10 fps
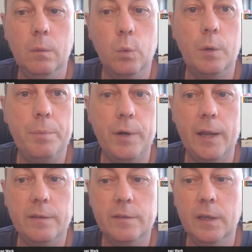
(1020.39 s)

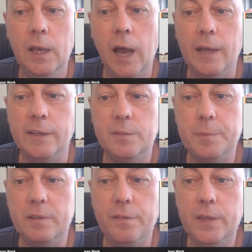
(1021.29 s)
WordPress, and it's
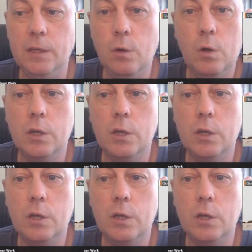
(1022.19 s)
specifically not